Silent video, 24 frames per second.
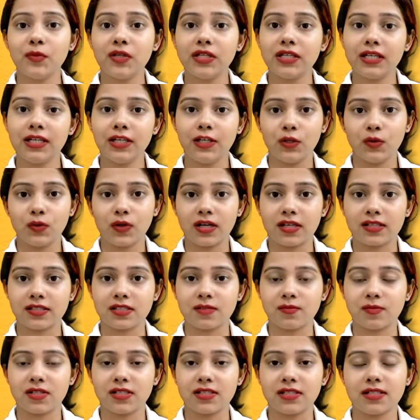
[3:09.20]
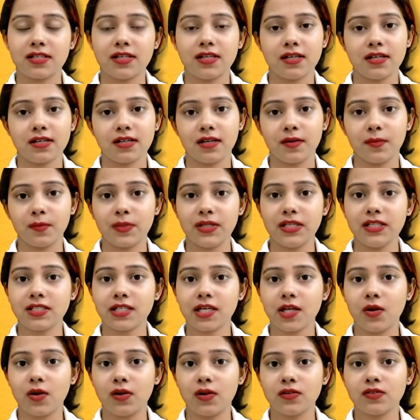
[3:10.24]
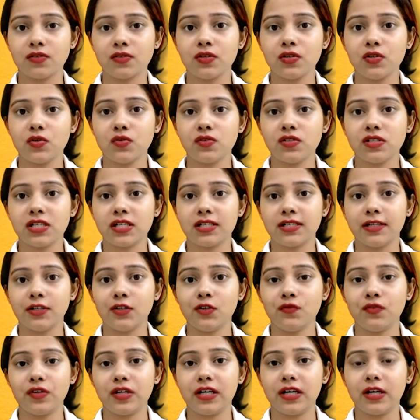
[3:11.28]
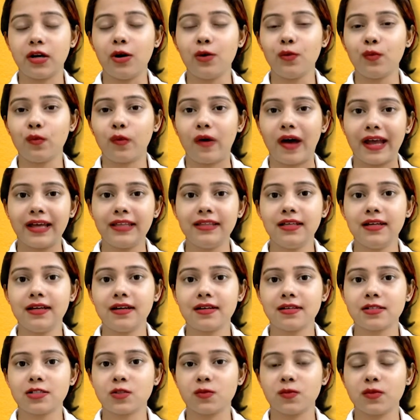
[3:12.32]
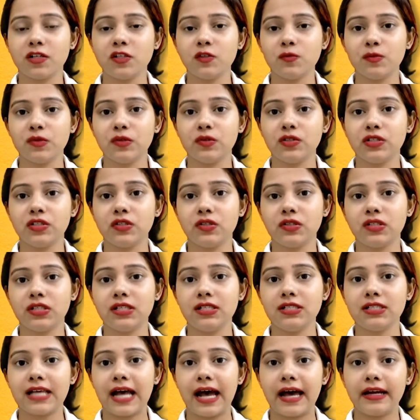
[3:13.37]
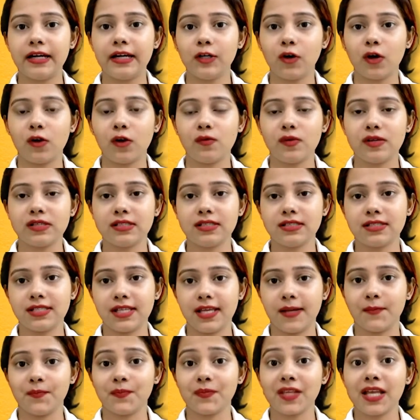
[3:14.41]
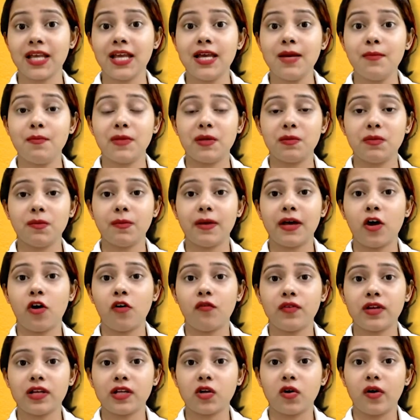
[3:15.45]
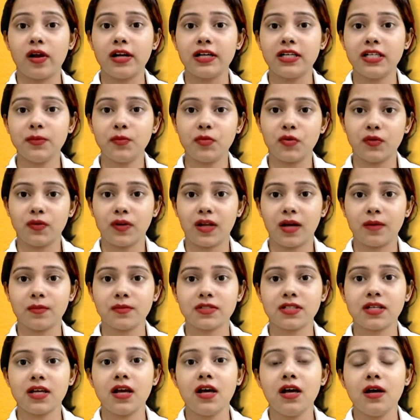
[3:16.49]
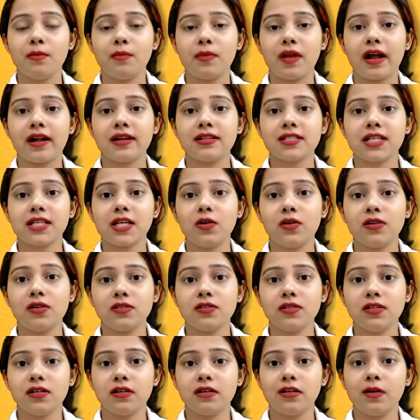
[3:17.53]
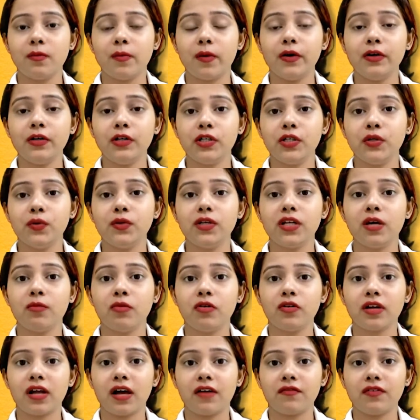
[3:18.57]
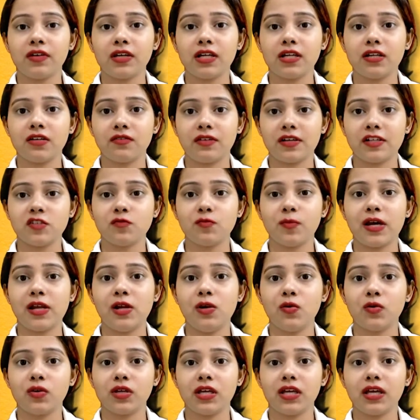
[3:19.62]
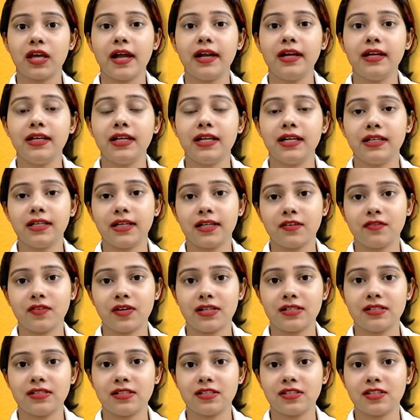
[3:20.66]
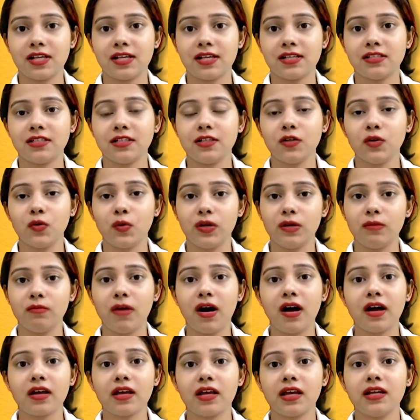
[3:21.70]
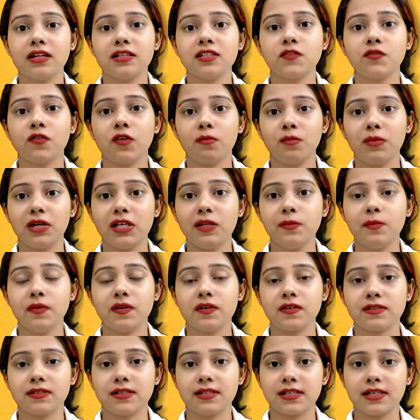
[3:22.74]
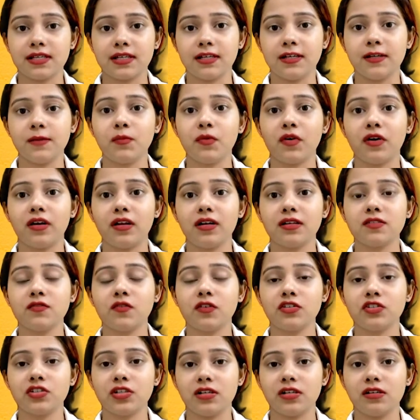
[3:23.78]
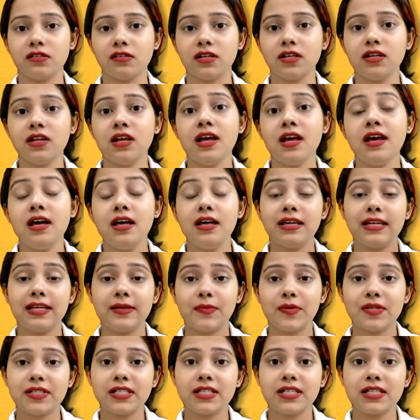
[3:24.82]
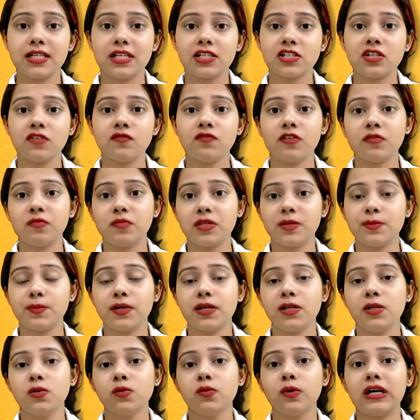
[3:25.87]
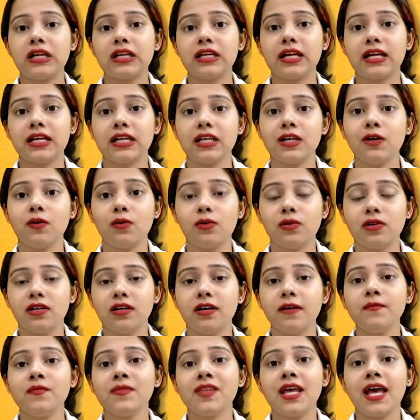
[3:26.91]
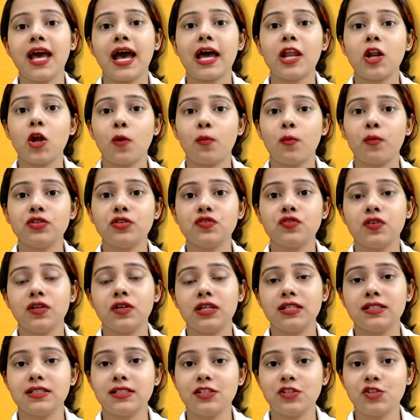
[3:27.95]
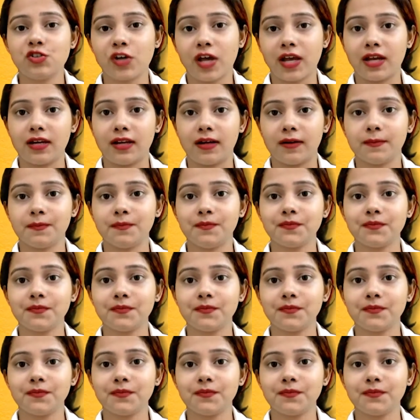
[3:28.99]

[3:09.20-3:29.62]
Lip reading: bring in new customers. Companies can also use data to figure out why their customers' beauty routines aren't always the same, maybe by offering loyalty programs. Brands can also learn about new demographic interest by looking at data trends such as the growing markets for male personal care, products for children, representation for people who are getting older, and opportunities in China.